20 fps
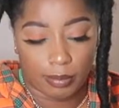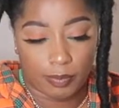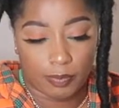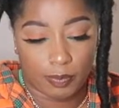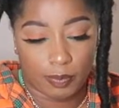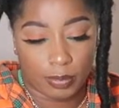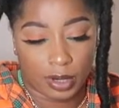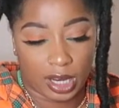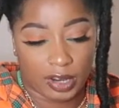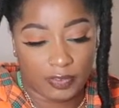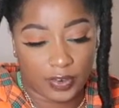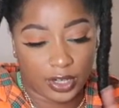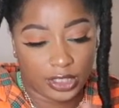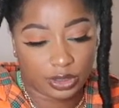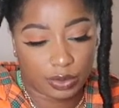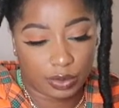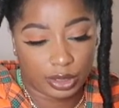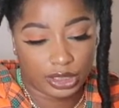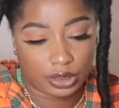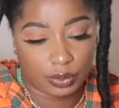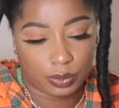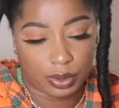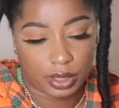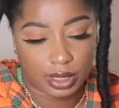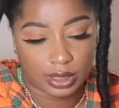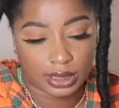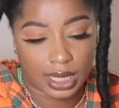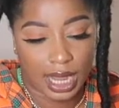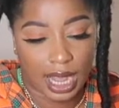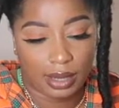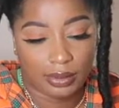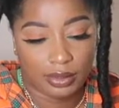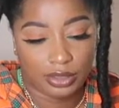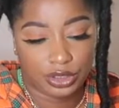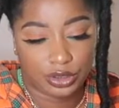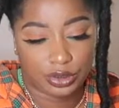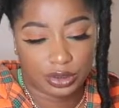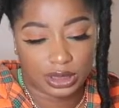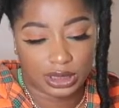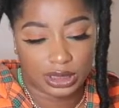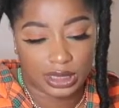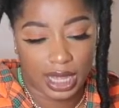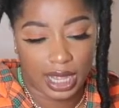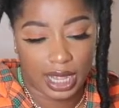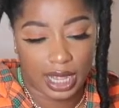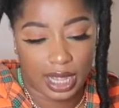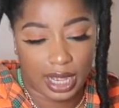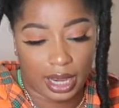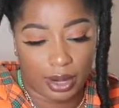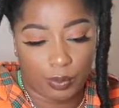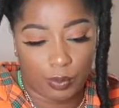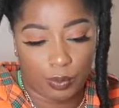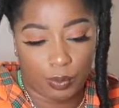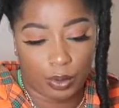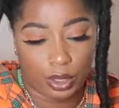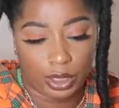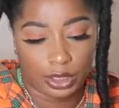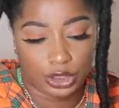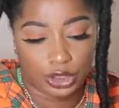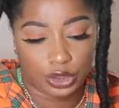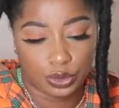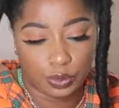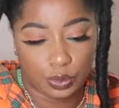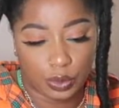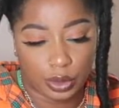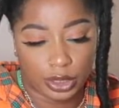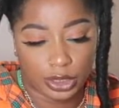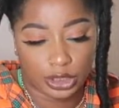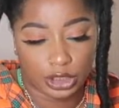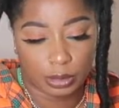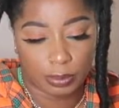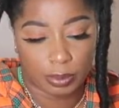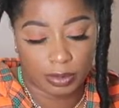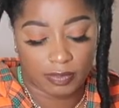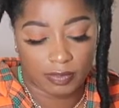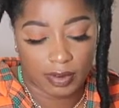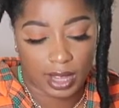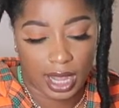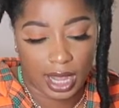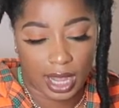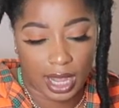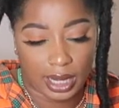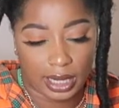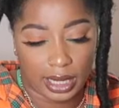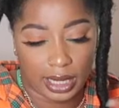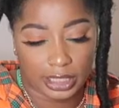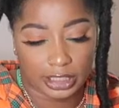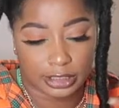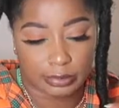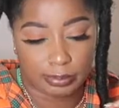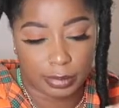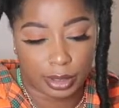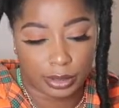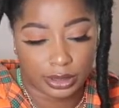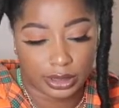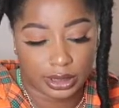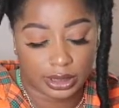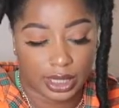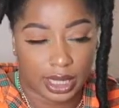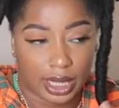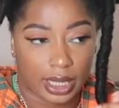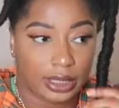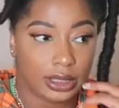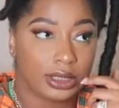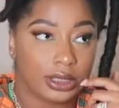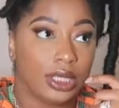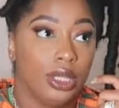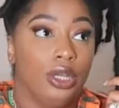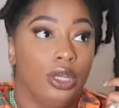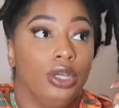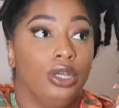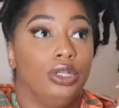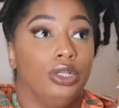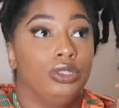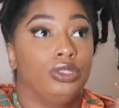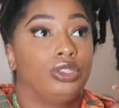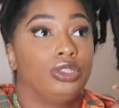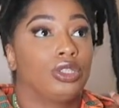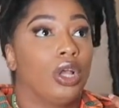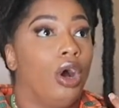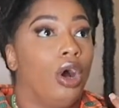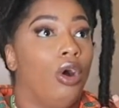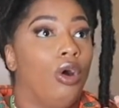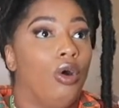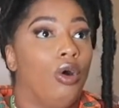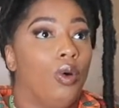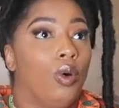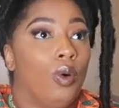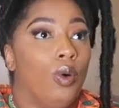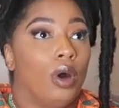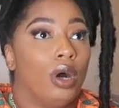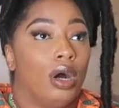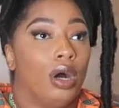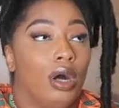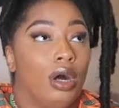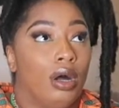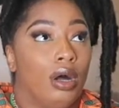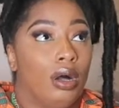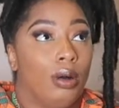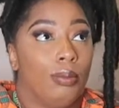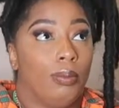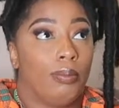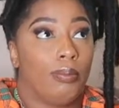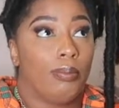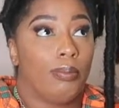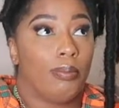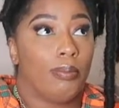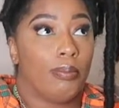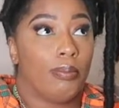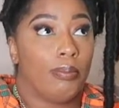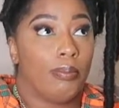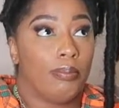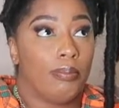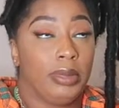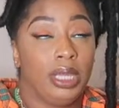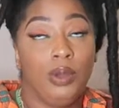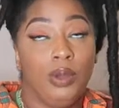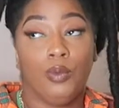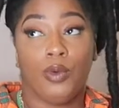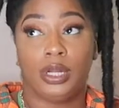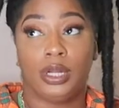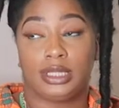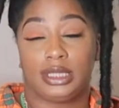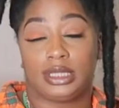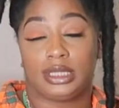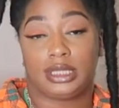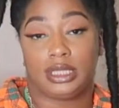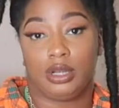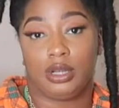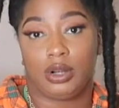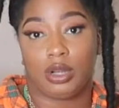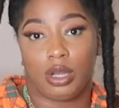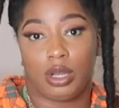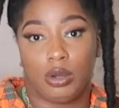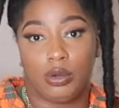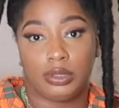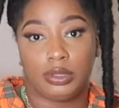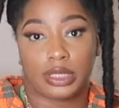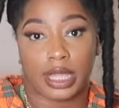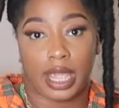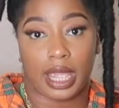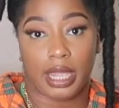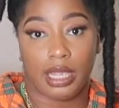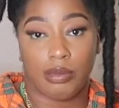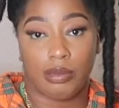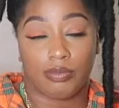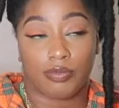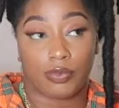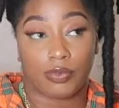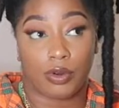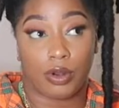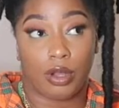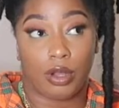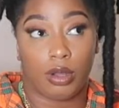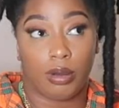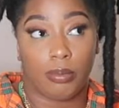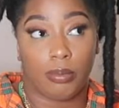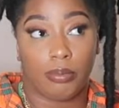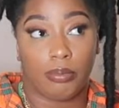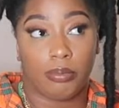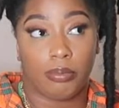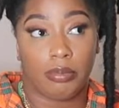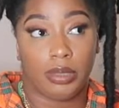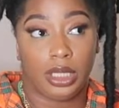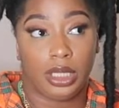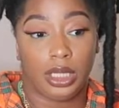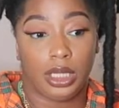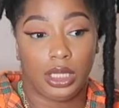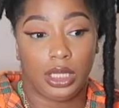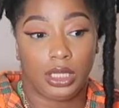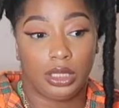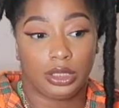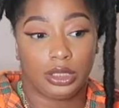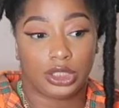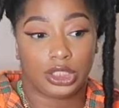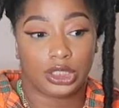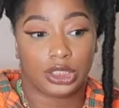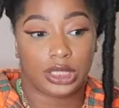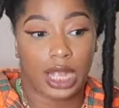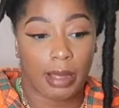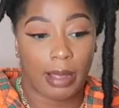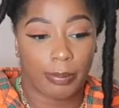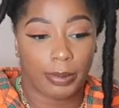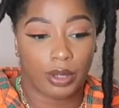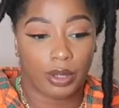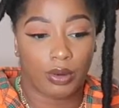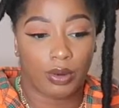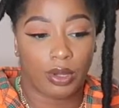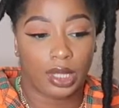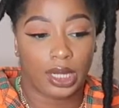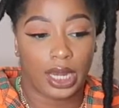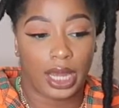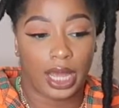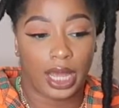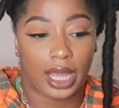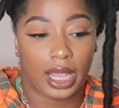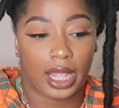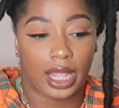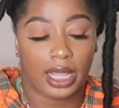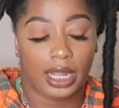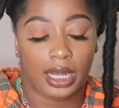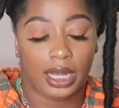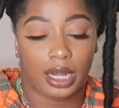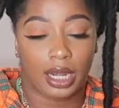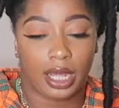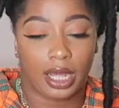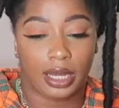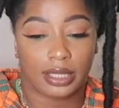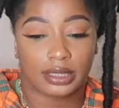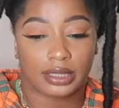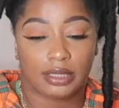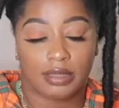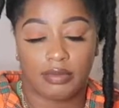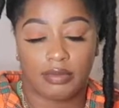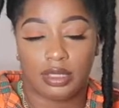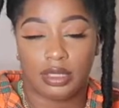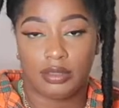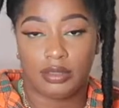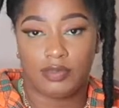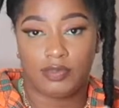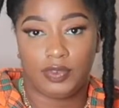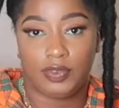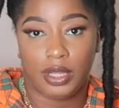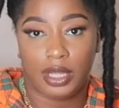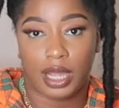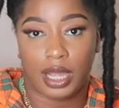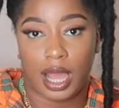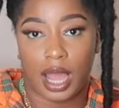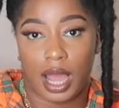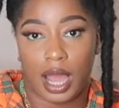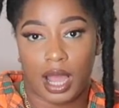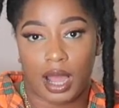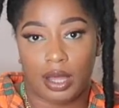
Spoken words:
my first question was, how did you decide what you wanted to provide as merchandise? So me wanting to sell clothes came from me shopping online, and a lot of stuff didn't fit